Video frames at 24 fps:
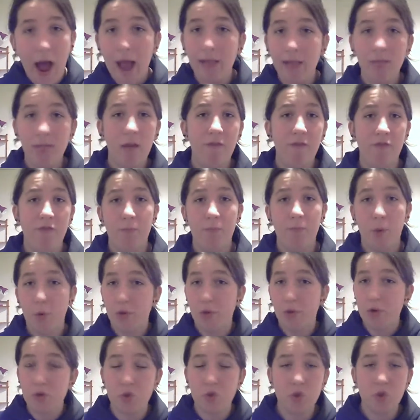I love them
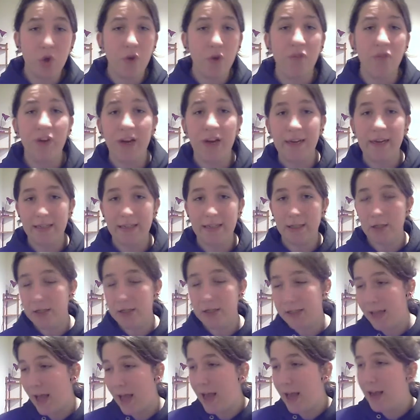both so very
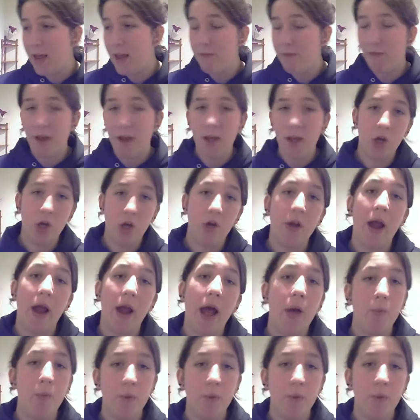dearly, and if I could,